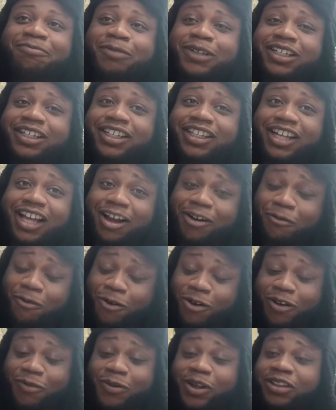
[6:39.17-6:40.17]
Man, I
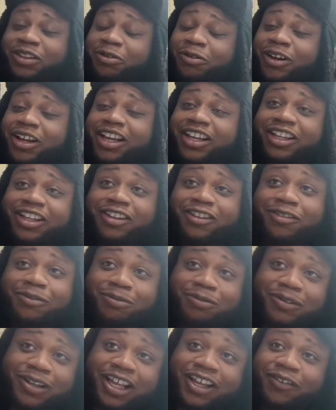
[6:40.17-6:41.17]
woke up at 3
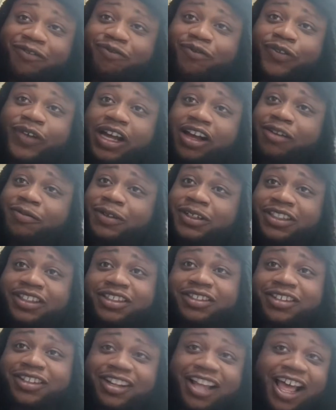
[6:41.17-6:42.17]
a.m. like
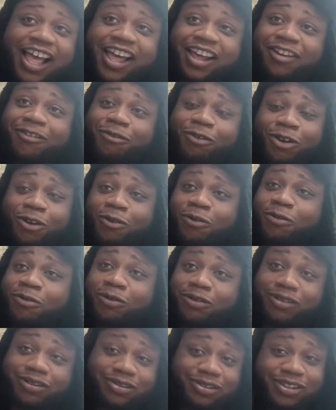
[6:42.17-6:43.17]
vomiting. I don't know.
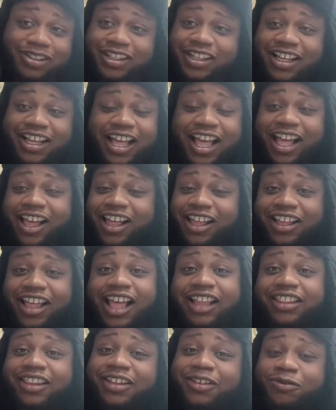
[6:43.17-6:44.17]

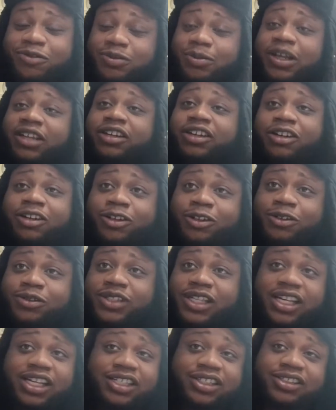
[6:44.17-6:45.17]
I think it was my nerves.
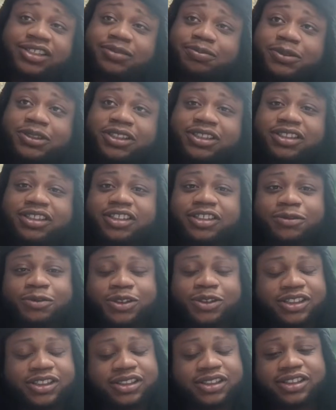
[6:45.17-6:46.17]
I had to speak. It
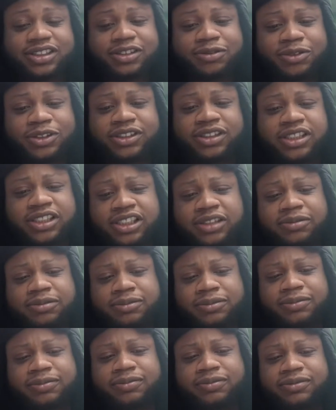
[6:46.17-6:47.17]
was deep,
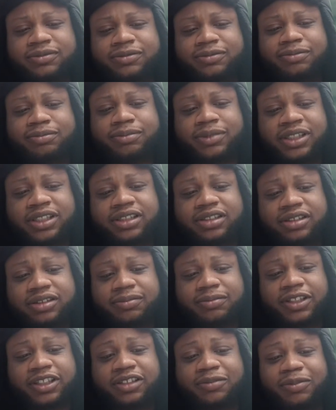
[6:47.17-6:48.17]
big,
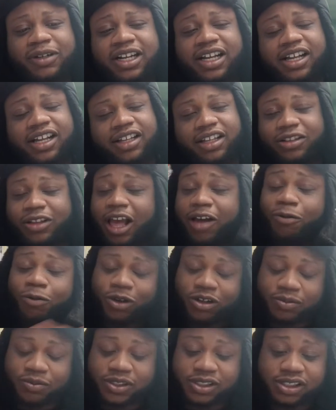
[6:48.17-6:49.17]
deep, but I
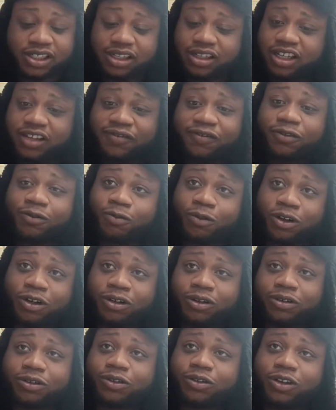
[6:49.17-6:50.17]
wouldn't have missed that day for the
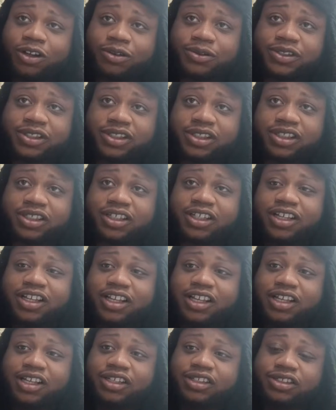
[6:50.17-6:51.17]
world. You know what I'm saying?
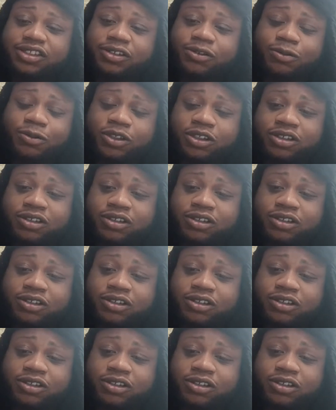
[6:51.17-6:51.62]
So,